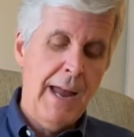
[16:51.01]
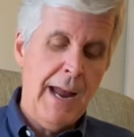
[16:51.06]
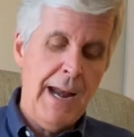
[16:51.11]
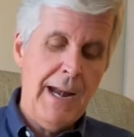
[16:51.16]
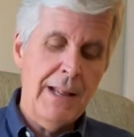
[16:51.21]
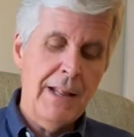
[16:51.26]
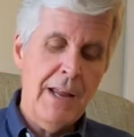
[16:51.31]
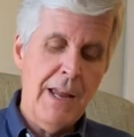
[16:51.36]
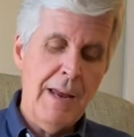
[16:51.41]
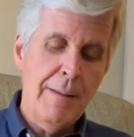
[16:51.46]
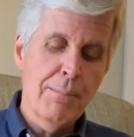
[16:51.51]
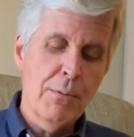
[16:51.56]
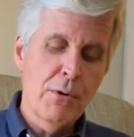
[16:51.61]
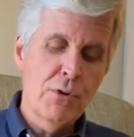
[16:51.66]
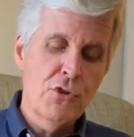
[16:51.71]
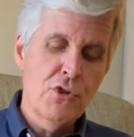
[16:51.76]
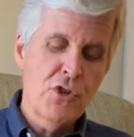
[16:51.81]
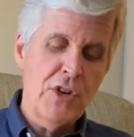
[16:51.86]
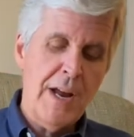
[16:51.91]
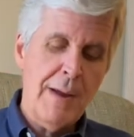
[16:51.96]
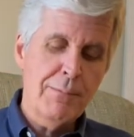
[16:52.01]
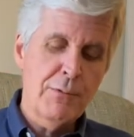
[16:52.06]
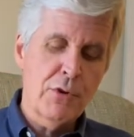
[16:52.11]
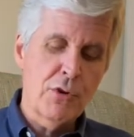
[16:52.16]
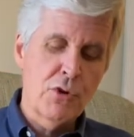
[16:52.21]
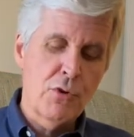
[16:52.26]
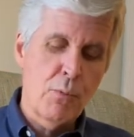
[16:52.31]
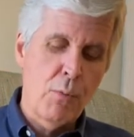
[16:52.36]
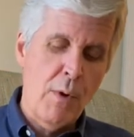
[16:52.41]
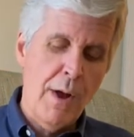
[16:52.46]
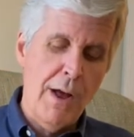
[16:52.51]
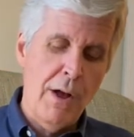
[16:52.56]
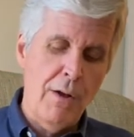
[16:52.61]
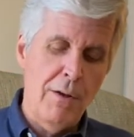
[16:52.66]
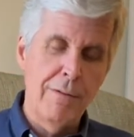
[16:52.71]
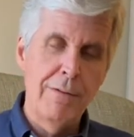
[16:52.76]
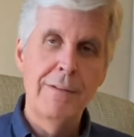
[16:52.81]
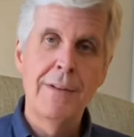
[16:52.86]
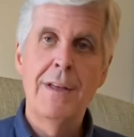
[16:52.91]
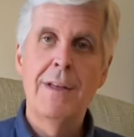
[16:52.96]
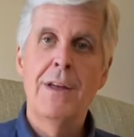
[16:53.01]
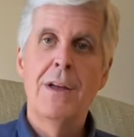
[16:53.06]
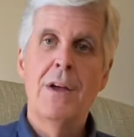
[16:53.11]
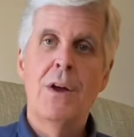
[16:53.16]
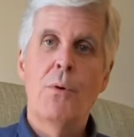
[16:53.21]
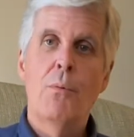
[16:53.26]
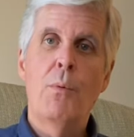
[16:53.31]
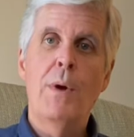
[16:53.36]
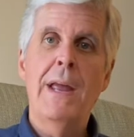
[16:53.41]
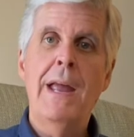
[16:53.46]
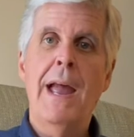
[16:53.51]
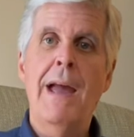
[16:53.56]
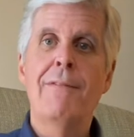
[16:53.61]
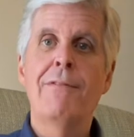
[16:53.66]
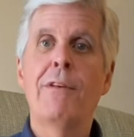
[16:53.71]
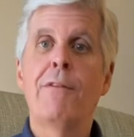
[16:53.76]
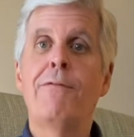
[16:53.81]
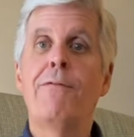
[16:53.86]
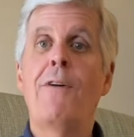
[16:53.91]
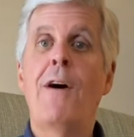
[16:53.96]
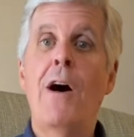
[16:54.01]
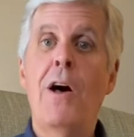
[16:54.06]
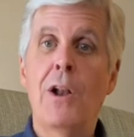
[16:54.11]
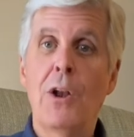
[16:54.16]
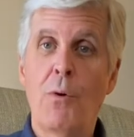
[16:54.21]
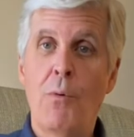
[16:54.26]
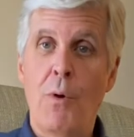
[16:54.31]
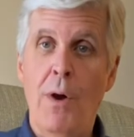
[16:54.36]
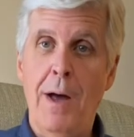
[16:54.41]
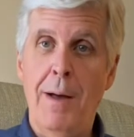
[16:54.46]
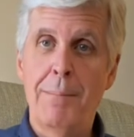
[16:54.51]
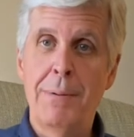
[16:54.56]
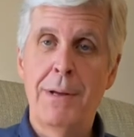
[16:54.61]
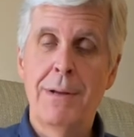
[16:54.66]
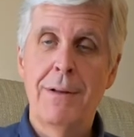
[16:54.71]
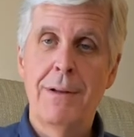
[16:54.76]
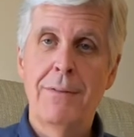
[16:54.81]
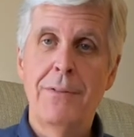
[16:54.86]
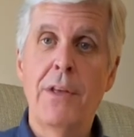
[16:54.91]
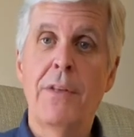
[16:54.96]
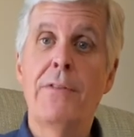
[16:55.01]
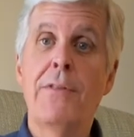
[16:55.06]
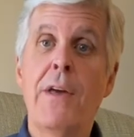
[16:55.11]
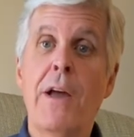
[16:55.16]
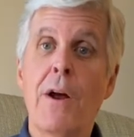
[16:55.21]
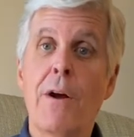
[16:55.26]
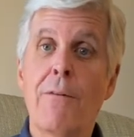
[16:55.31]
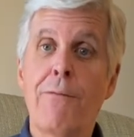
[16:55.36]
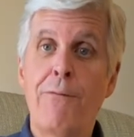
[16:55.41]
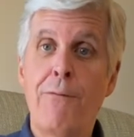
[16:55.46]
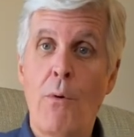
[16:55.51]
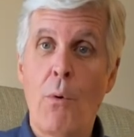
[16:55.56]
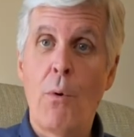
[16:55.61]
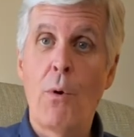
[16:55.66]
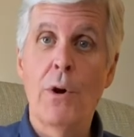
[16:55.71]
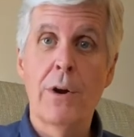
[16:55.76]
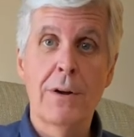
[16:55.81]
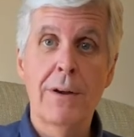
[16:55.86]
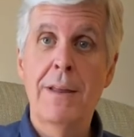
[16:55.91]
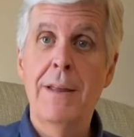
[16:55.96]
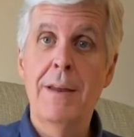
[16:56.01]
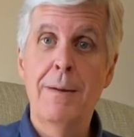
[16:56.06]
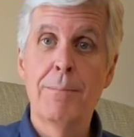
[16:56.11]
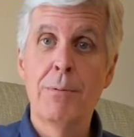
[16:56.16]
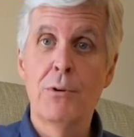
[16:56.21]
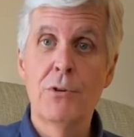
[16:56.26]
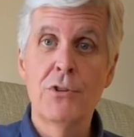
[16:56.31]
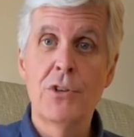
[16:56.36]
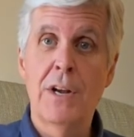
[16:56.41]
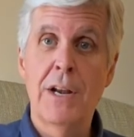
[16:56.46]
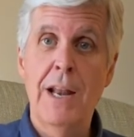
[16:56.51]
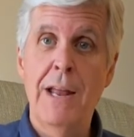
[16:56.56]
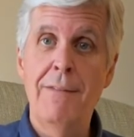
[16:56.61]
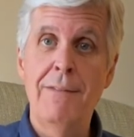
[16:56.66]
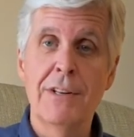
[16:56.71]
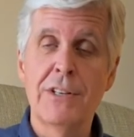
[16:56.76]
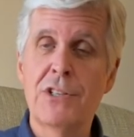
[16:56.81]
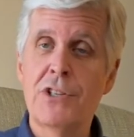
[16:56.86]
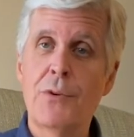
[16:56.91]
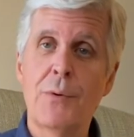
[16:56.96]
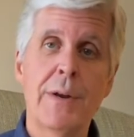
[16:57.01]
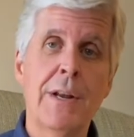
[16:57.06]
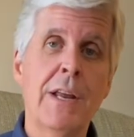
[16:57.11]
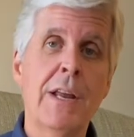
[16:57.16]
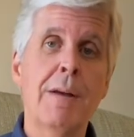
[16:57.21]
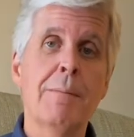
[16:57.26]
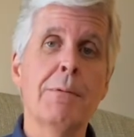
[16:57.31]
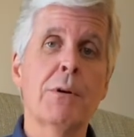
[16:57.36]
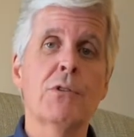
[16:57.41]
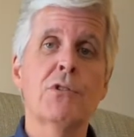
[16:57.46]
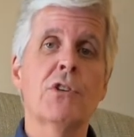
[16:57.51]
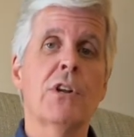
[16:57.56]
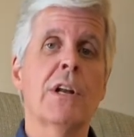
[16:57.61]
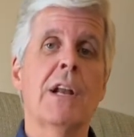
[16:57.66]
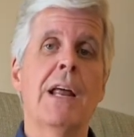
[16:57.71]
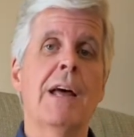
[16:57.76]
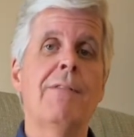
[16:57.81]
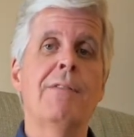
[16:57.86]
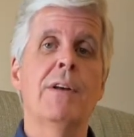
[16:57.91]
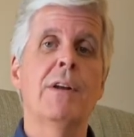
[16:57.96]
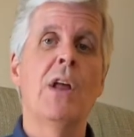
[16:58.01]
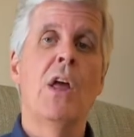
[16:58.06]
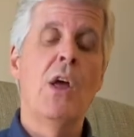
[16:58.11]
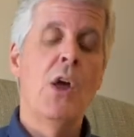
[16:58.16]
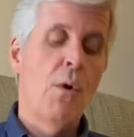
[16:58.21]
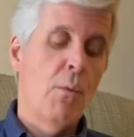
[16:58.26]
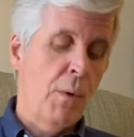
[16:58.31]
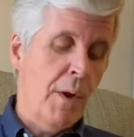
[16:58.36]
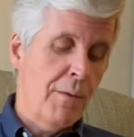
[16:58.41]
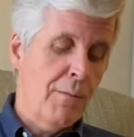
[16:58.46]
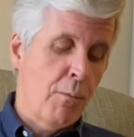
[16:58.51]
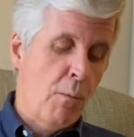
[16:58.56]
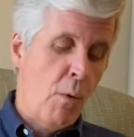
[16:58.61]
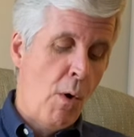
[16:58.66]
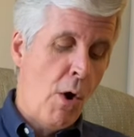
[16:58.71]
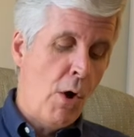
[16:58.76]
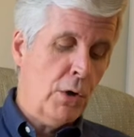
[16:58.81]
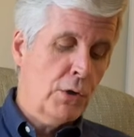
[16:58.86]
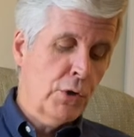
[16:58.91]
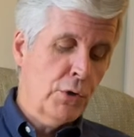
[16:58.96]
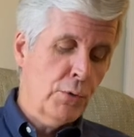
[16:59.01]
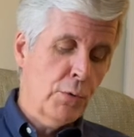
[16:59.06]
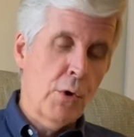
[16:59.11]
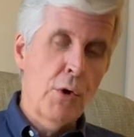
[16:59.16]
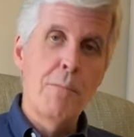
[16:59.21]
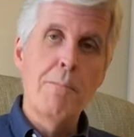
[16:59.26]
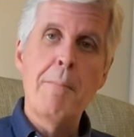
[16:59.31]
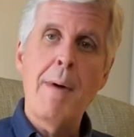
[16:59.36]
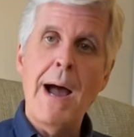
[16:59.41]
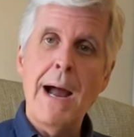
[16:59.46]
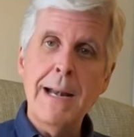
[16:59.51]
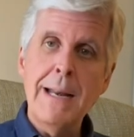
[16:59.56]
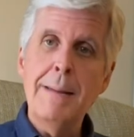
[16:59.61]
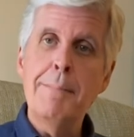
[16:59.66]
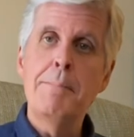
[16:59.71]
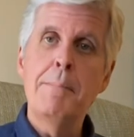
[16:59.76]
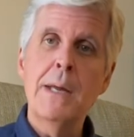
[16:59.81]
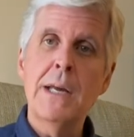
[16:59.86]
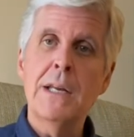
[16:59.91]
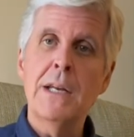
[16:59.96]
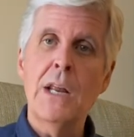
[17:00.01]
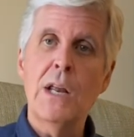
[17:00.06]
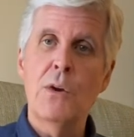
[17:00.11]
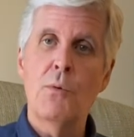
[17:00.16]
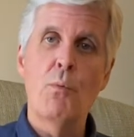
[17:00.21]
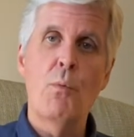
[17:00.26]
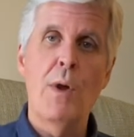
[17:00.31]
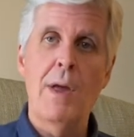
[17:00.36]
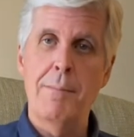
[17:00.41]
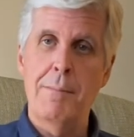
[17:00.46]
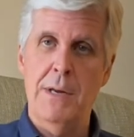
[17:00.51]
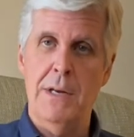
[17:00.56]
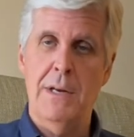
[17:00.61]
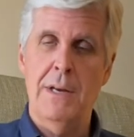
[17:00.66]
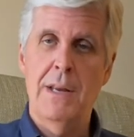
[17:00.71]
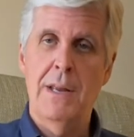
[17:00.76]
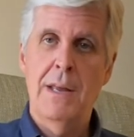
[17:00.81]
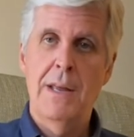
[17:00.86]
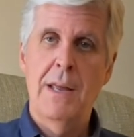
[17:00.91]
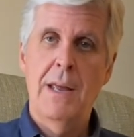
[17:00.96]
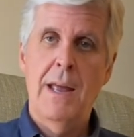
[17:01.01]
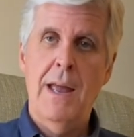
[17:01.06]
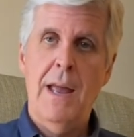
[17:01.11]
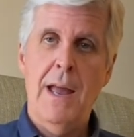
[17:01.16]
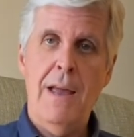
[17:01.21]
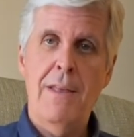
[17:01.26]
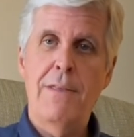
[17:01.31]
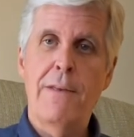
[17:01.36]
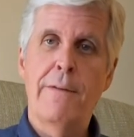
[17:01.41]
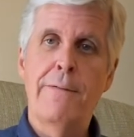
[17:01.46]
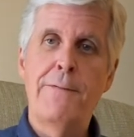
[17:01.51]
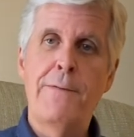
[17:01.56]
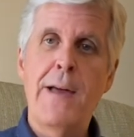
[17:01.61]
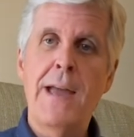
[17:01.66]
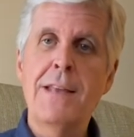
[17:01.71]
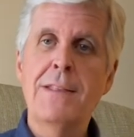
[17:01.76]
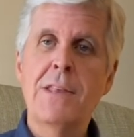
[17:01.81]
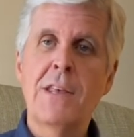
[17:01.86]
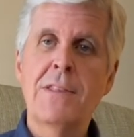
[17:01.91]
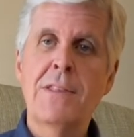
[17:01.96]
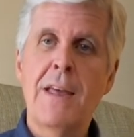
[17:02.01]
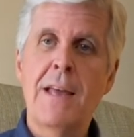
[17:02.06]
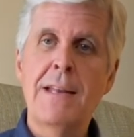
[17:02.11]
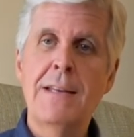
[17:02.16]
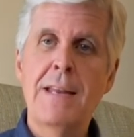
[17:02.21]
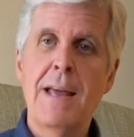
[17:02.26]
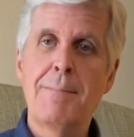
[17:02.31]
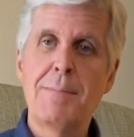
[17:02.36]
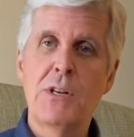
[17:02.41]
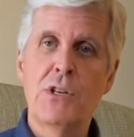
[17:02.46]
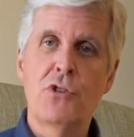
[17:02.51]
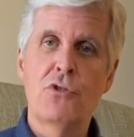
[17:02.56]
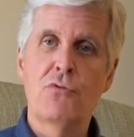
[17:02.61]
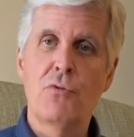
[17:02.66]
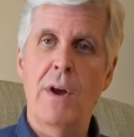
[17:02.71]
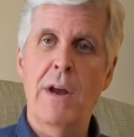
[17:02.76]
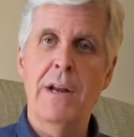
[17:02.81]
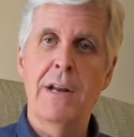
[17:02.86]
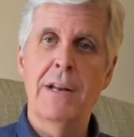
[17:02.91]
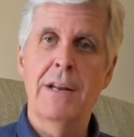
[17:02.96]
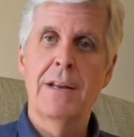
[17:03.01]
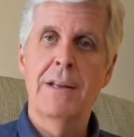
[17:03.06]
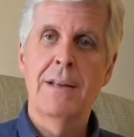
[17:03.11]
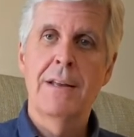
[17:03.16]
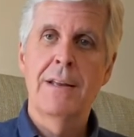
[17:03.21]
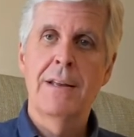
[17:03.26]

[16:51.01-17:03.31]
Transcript: And in Hebrews chapter 12, we have the follow up, the therefore to Hebrews 11. So in Hebrews 11, we've walked through mighty men and women and the faith that they demonstrated.